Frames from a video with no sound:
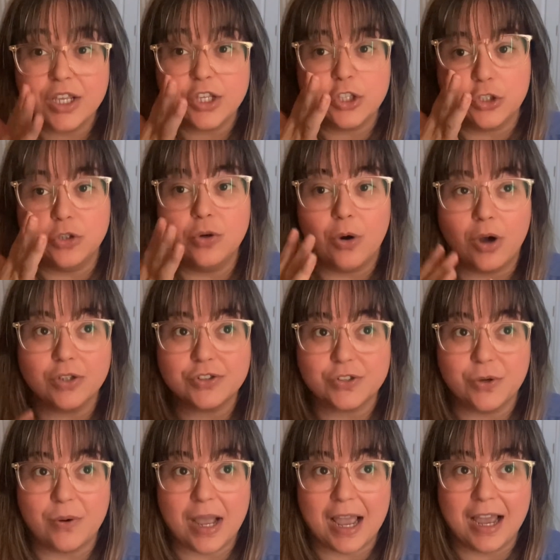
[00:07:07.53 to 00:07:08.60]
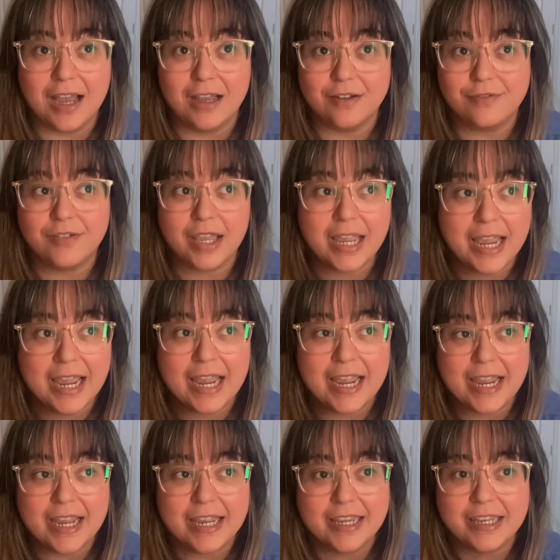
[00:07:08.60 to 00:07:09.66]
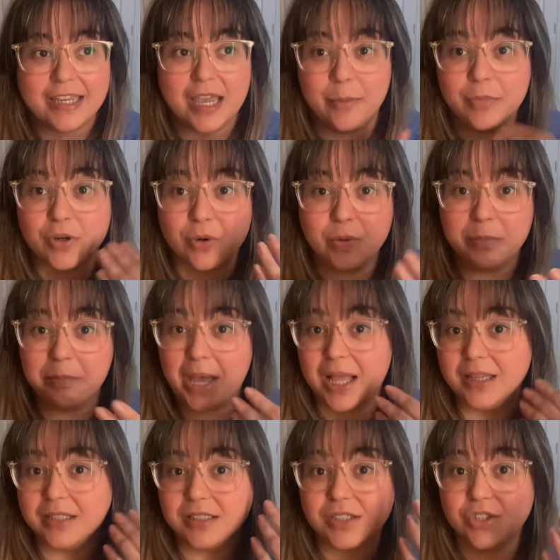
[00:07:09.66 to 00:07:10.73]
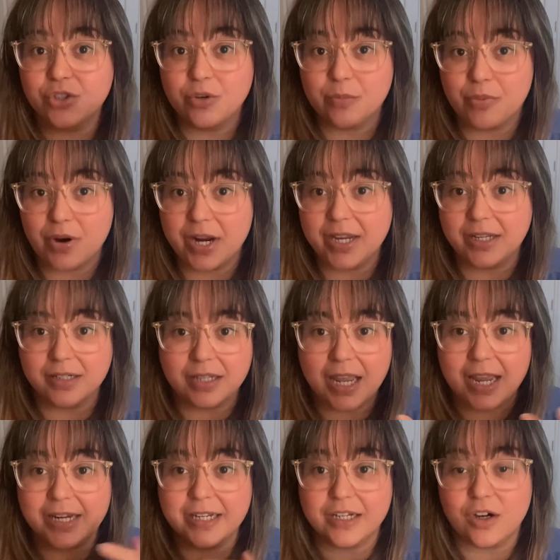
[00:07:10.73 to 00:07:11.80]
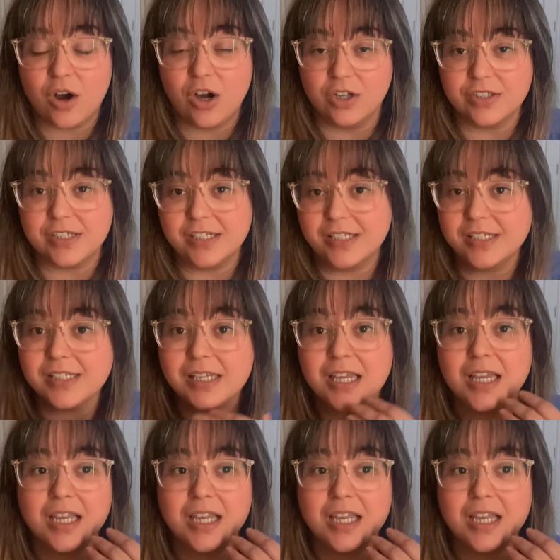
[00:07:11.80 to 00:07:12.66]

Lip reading: you also have a chemical imbalance in your brain, and it causes